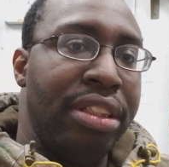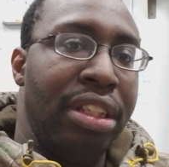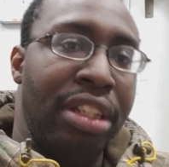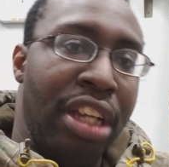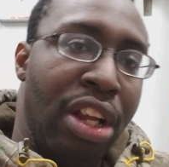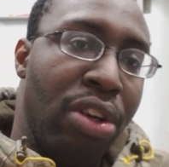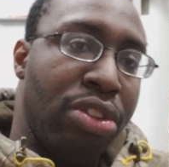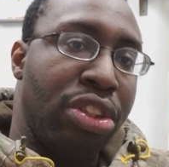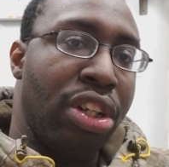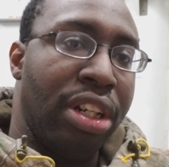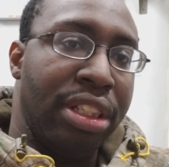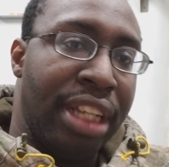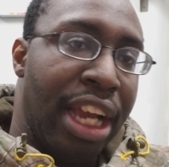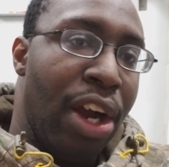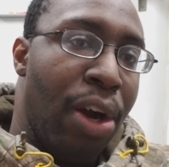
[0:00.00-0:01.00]
the dealer is
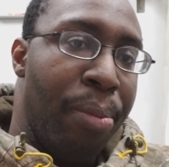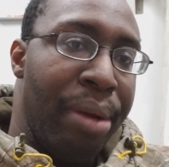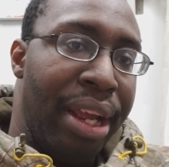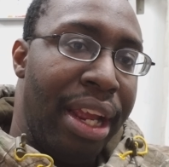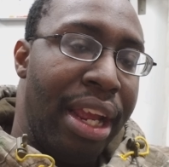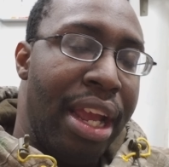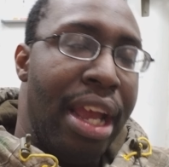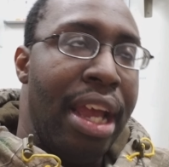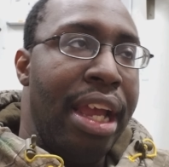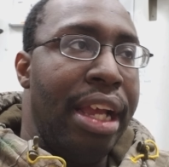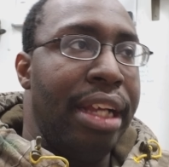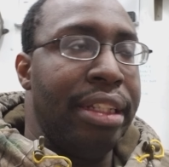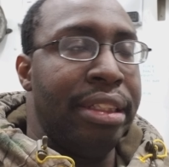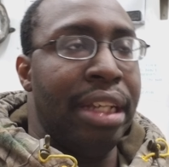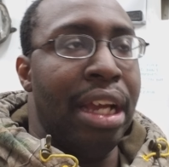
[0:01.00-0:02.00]
going to tell me
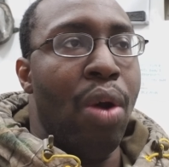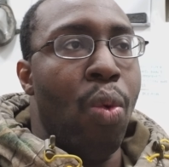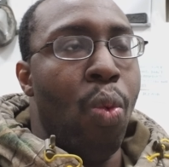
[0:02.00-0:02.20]
is that